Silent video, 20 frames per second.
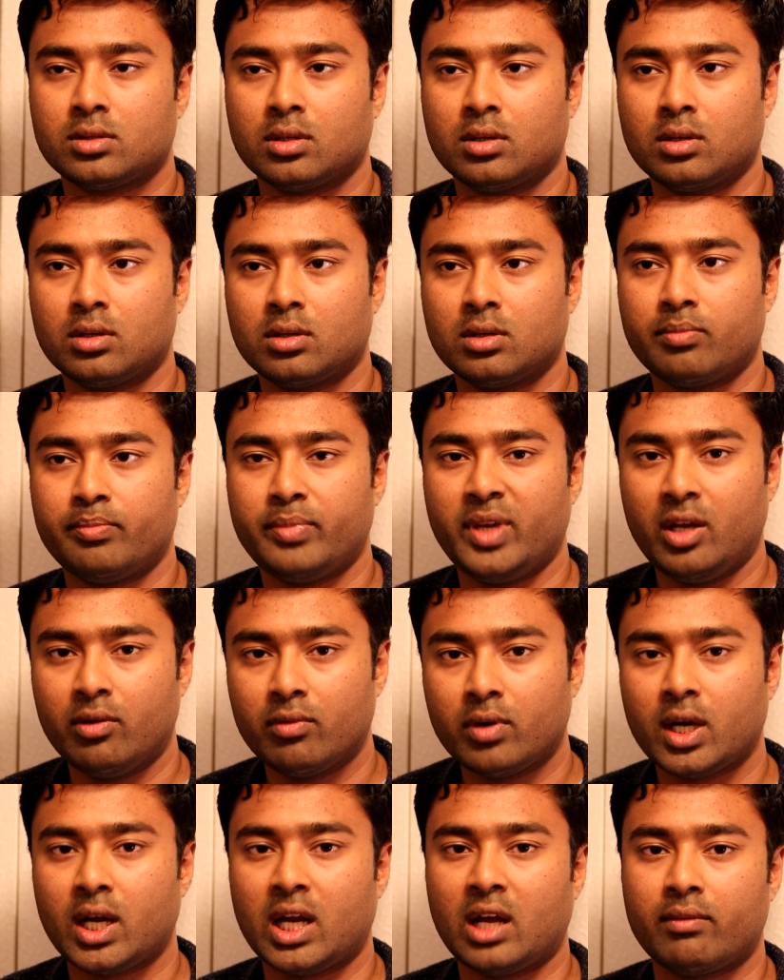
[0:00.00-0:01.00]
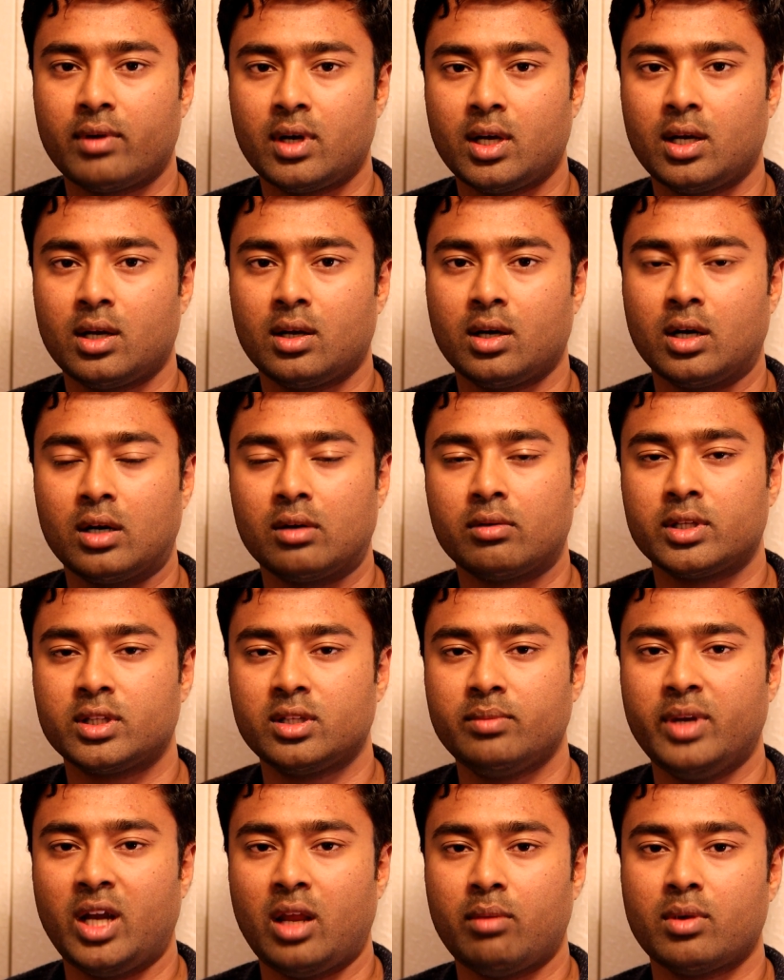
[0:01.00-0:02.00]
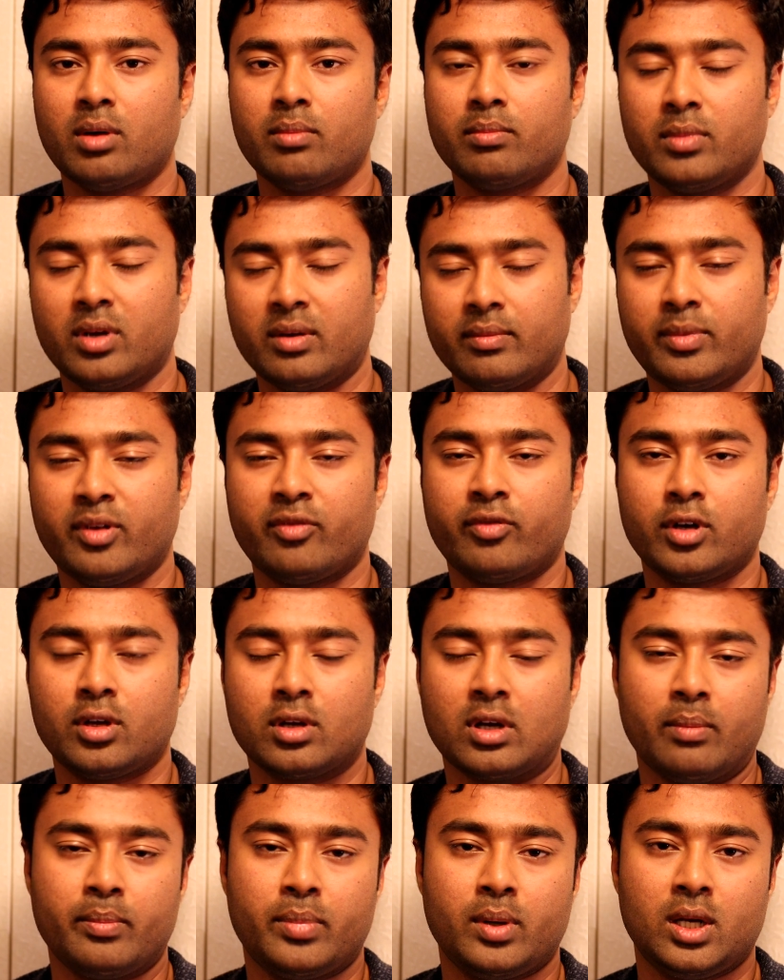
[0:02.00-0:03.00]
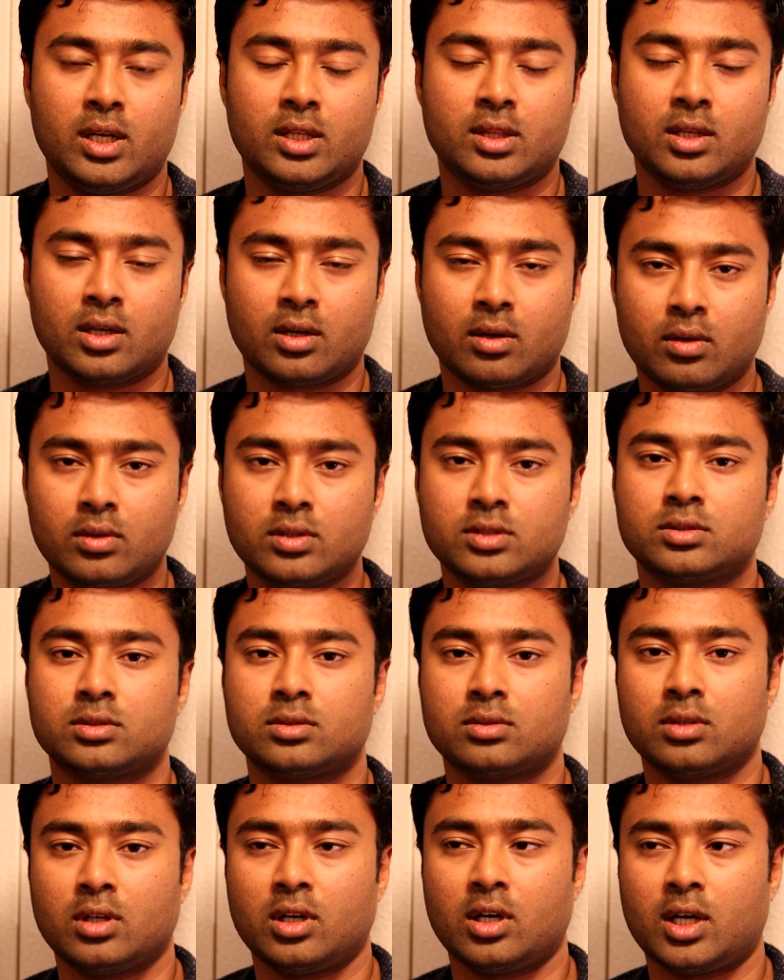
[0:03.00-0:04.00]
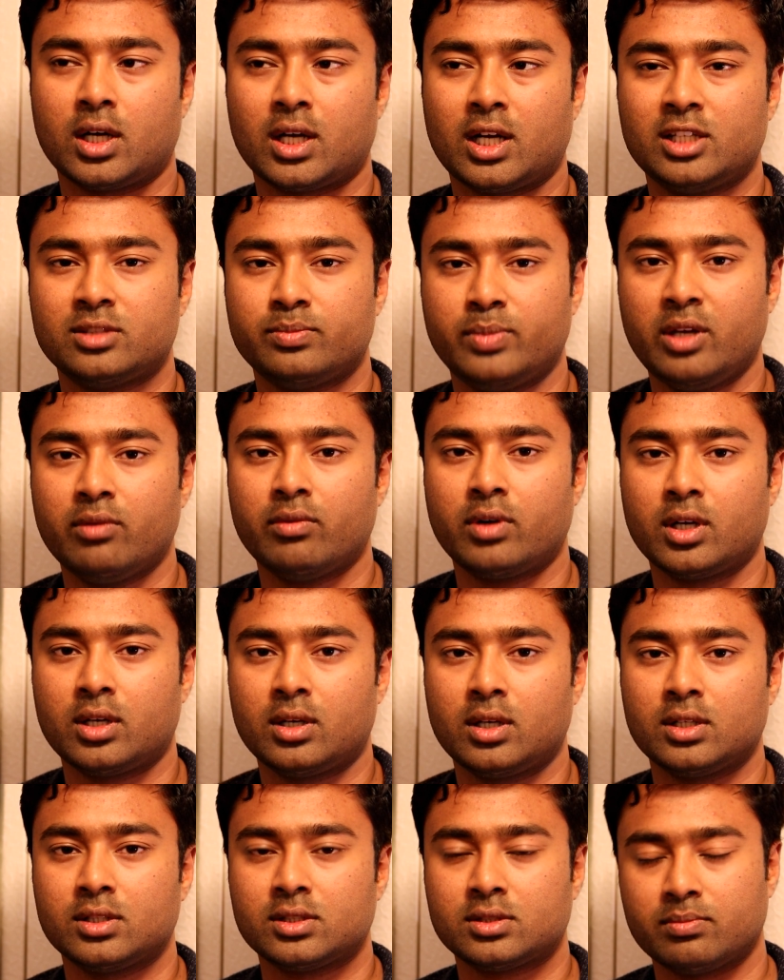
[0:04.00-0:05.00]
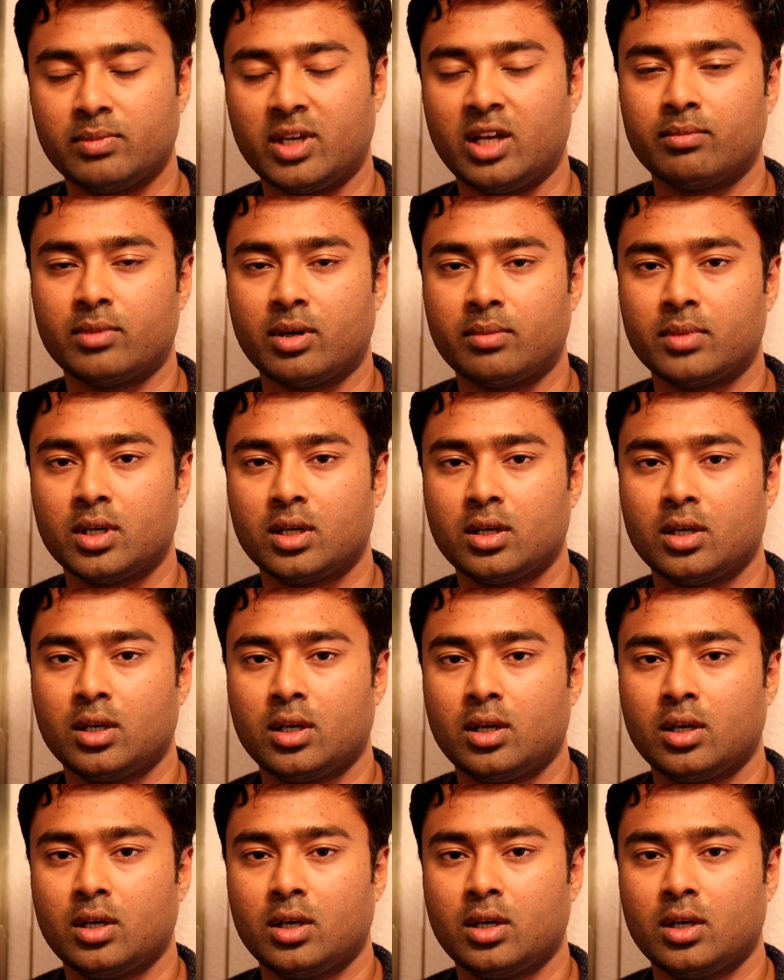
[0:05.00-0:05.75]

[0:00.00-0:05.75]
So b1 level vandu minimum before you complete the course, at least b1 is minimum.